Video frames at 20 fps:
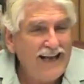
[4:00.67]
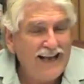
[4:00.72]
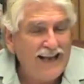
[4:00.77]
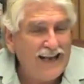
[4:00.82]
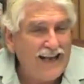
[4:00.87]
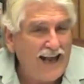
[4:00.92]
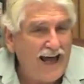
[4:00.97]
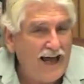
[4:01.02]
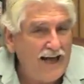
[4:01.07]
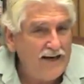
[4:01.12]

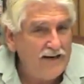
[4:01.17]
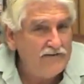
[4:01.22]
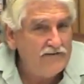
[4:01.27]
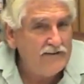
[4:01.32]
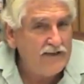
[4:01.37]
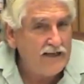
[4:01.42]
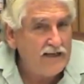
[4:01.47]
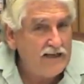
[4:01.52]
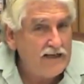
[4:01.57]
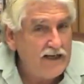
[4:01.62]
line
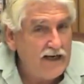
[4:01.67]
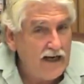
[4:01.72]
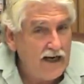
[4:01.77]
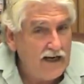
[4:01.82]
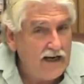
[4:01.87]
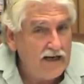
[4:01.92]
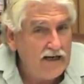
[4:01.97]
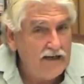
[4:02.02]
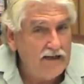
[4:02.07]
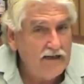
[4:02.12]
of
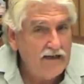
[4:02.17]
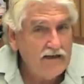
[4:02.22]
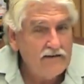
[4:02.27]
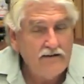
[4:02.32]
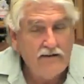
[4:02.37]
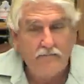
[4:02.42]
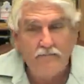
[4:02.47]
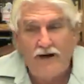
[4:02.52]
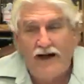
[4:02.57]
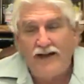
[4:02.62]
decay,
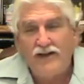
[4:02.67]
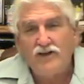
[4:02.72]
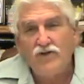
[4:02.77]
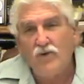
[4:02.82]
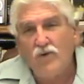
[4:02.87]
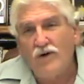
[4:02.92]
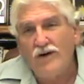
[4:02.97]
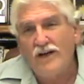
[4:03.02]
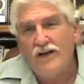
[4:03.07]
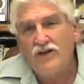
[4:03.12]
that by
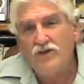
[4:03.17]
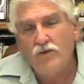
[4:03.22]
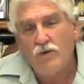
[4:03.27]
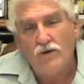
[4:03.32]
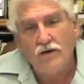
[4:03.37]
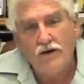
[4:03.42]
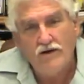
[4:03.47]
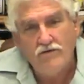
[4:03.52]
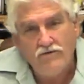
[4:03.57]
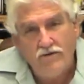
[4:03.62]

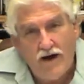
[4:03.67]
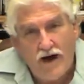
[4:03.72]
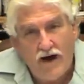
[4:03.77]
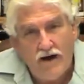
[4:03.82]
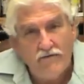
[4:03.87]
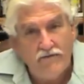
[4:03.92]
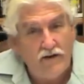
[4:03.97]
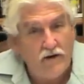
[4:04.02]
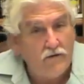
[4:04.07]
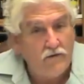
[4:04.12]

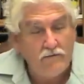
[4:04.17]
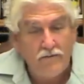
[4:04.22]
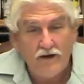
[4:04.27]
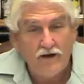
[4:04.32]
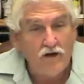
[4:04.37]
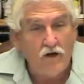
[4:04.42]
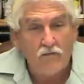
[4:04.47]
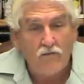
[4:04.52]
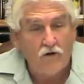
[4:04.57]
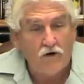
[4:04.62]
2025 there would
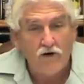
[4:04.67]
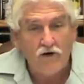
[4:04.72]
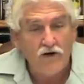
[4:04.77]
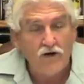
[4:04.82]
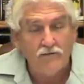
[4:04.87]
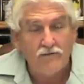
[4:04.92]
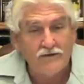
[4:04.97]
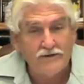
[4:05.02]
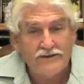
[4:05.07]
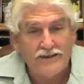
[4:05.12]
be no more
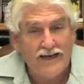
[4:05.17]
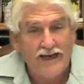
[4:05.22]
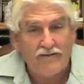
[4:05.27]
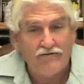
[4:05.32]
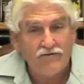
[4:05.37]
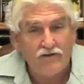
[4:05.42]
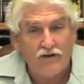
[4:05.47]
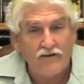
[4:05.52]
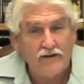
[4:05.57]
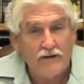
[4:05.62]
humans
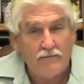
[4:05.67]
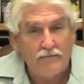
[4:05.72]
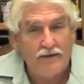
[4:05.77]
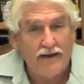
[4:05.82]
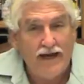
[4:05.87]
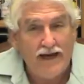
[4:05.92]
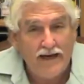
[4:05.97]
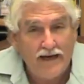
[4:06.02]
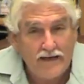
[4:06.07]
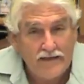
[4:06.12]
left on the
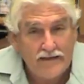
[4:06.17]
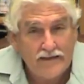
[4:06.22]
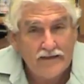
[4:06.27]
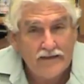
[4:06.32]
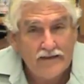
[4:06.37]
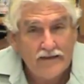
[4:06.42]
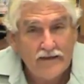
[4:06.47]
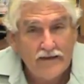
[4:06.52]
planet.